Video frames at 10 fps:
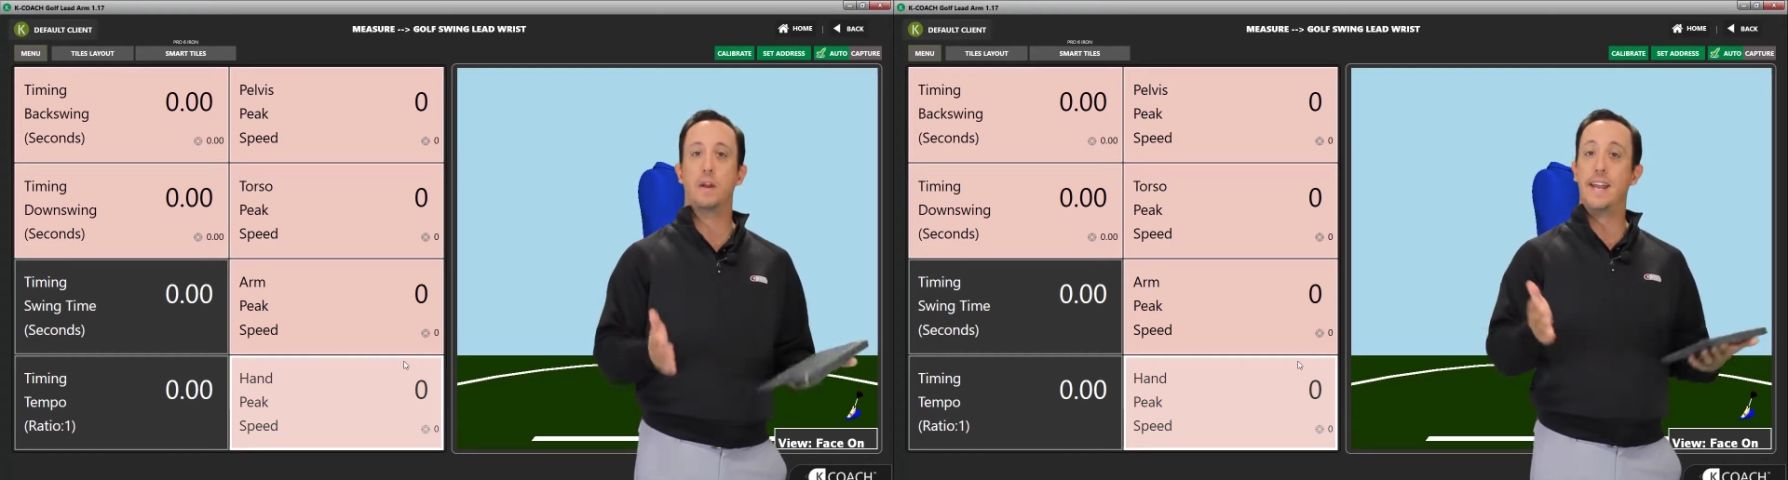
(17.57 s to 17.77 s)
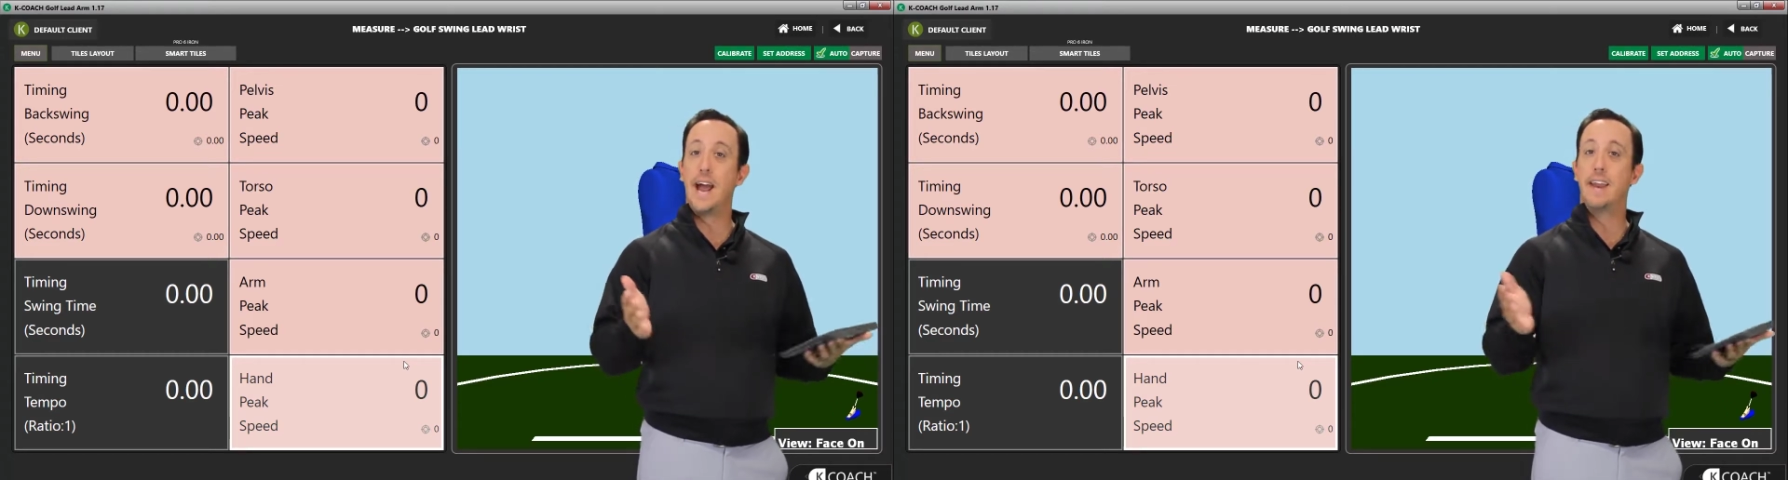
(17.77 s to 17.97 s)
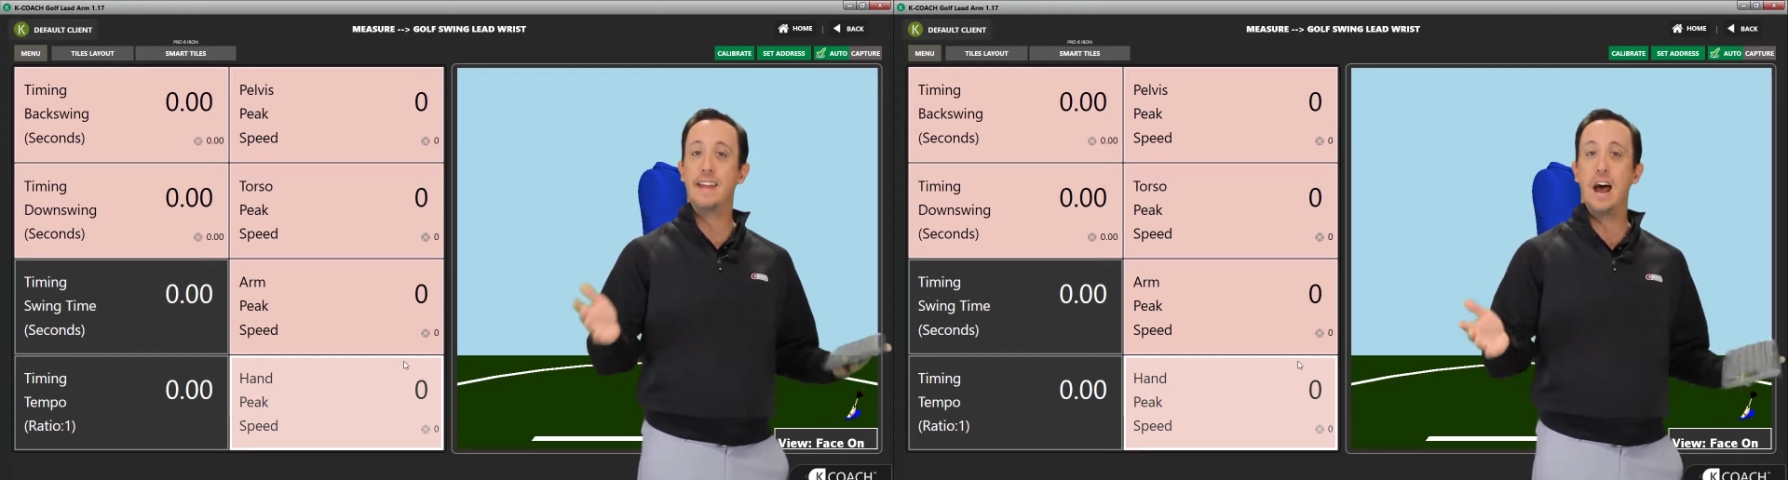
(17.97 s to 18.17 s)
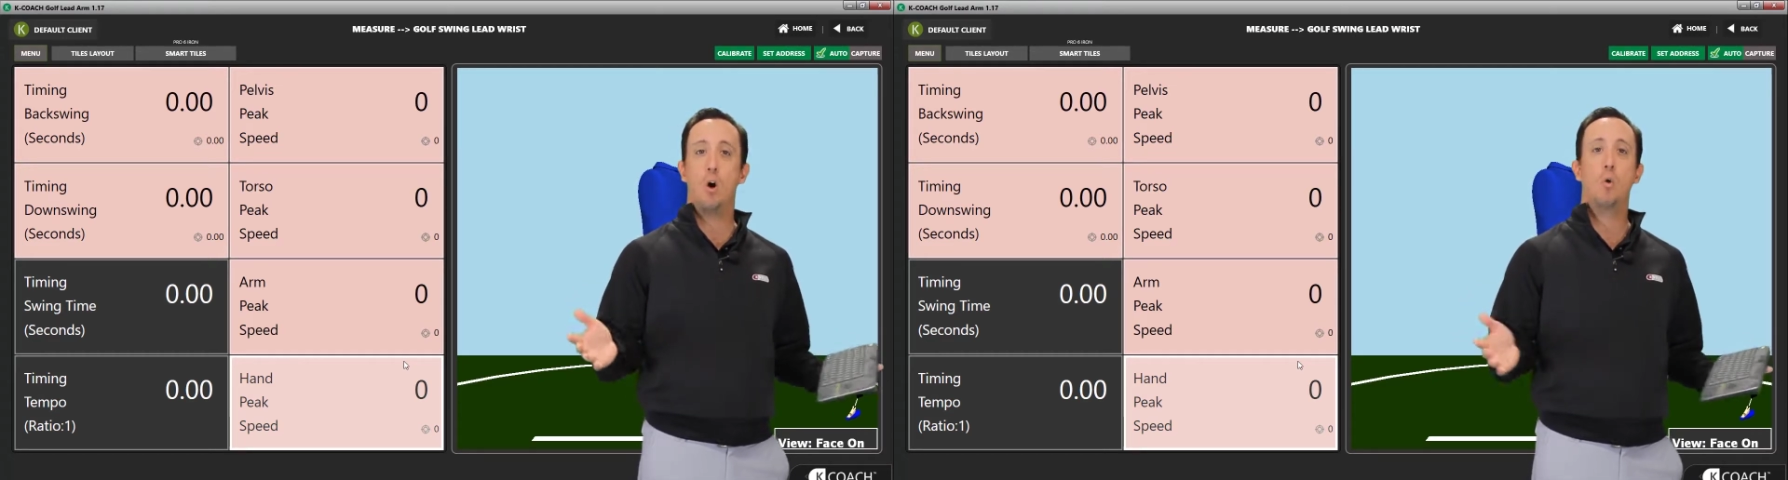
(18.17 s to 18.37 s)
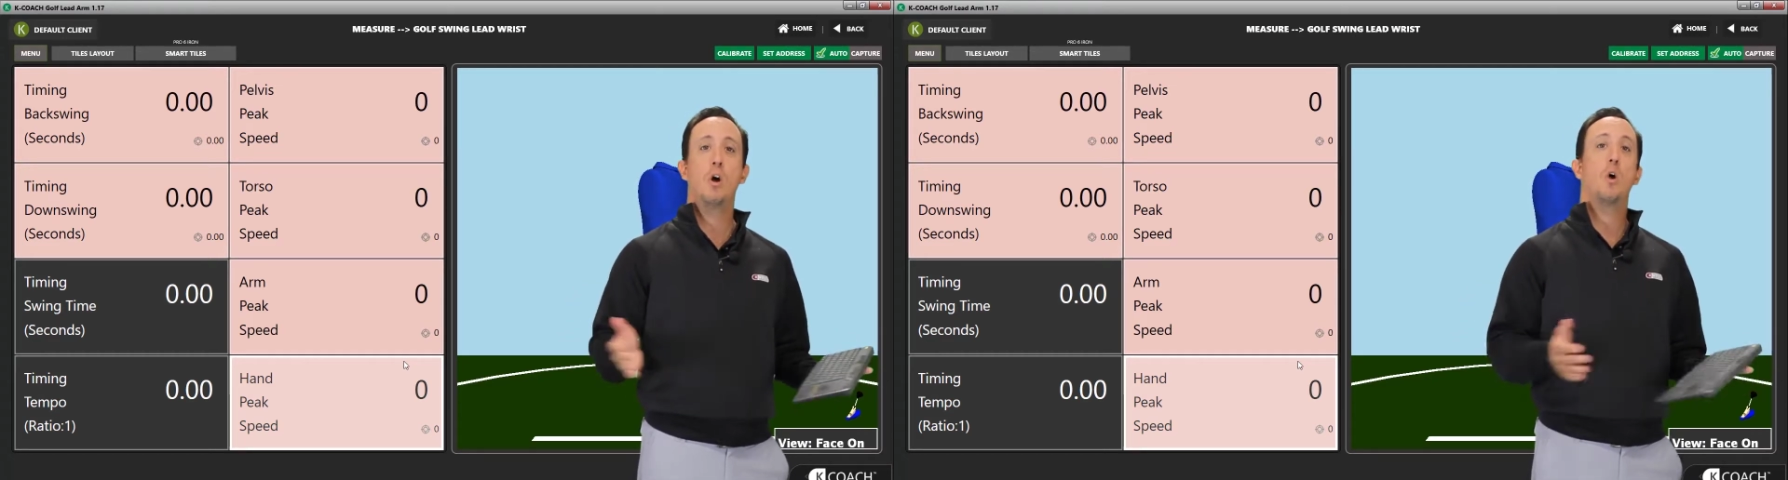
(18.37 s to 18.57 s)
but again,
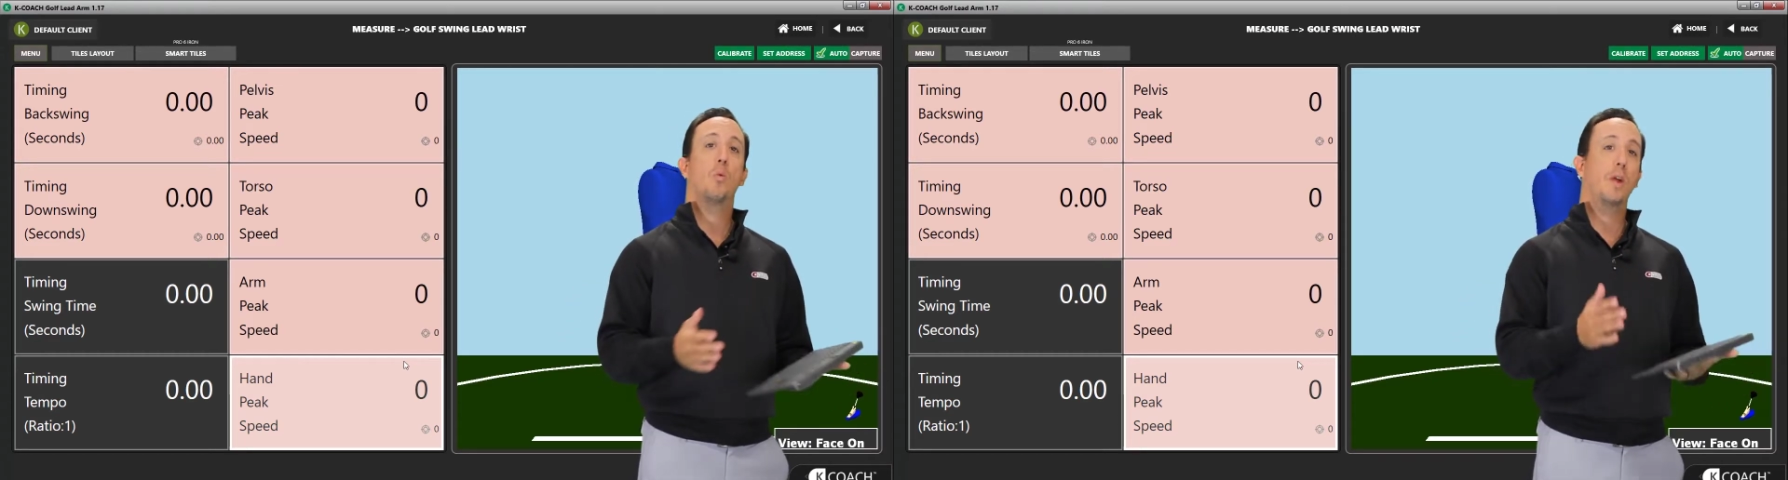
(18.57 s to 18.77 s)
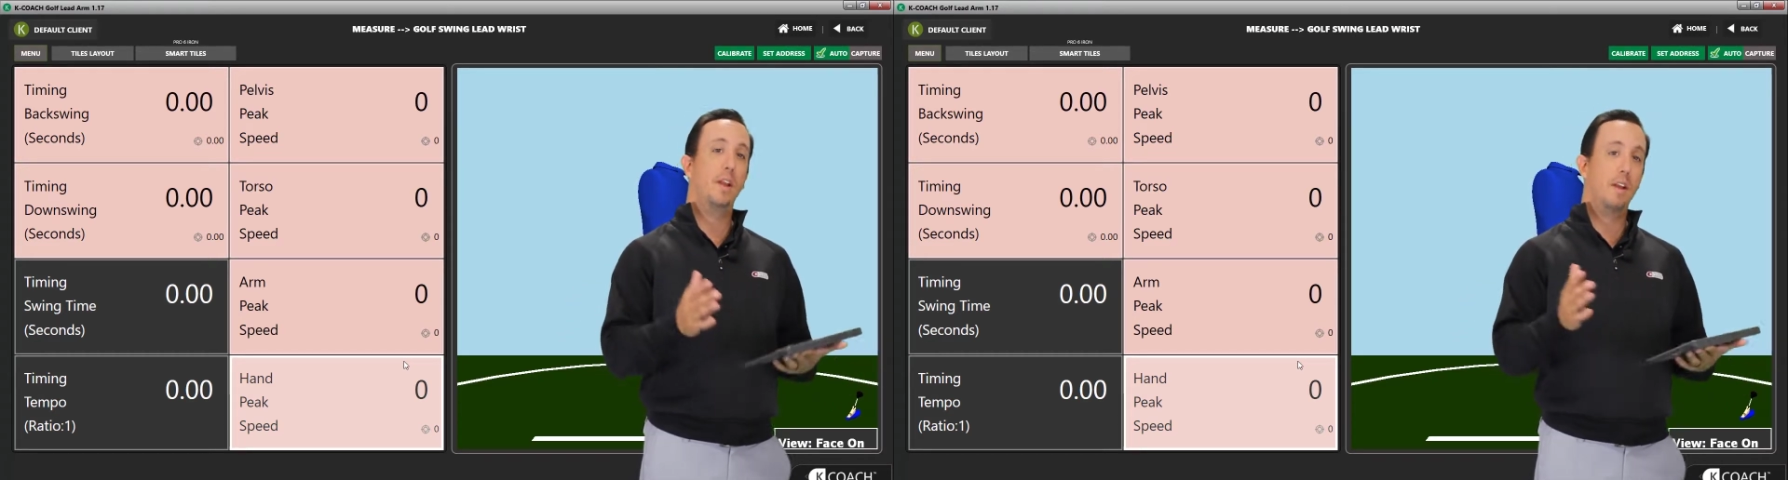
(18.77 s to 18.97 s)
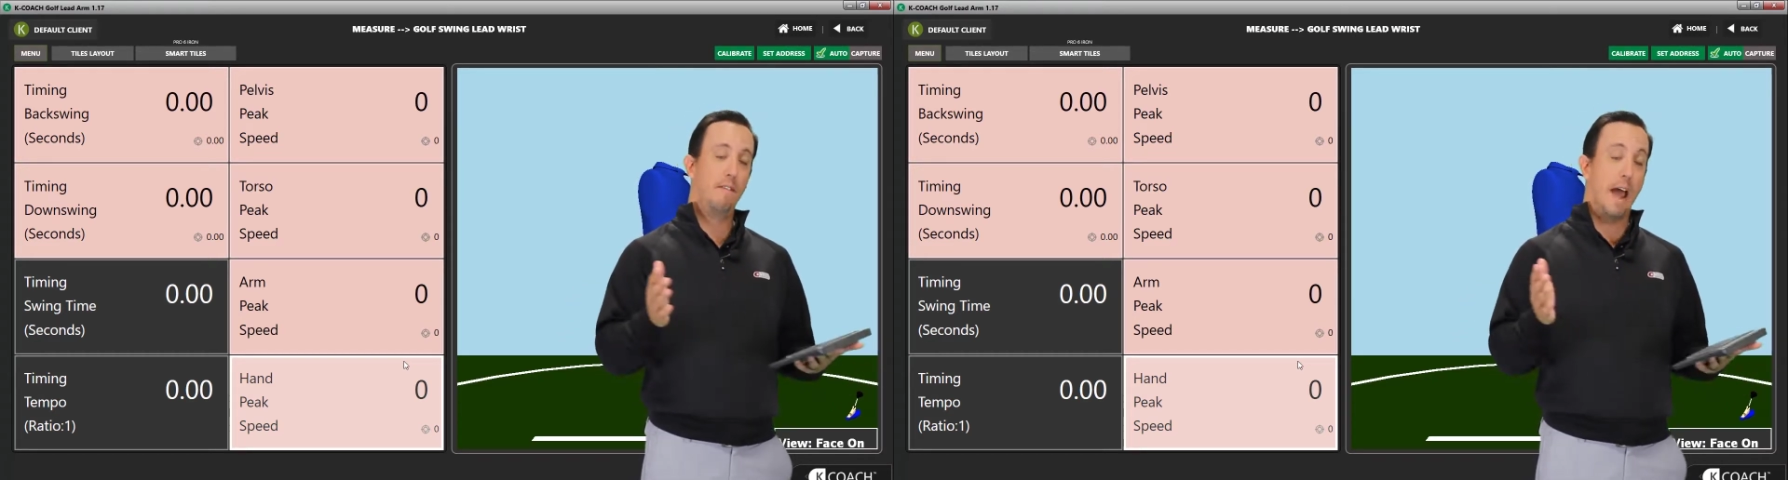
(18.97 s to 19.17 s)
now we